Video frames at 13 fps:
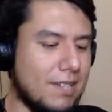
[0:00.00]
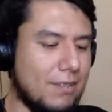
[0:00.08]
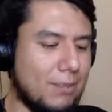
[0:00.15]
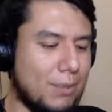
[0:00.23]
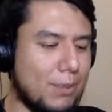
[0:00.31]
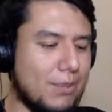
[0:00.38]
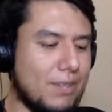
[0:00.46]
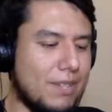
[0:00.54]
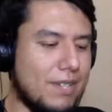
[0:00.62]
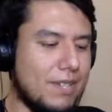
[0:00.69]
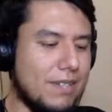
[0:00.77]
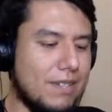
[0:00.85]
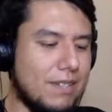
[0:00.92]

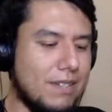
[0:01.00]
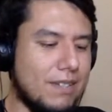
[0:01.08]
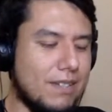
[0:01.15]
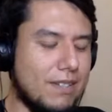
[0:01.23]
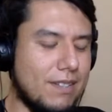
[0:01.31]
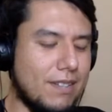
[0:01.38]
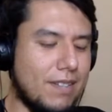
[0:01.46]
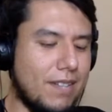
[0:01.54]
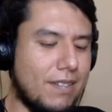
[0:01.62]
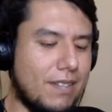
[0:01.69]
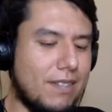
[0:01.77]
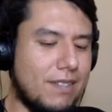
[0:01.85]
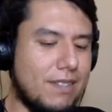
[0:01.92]
Personally, I
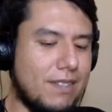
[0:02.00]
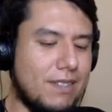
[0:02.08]
think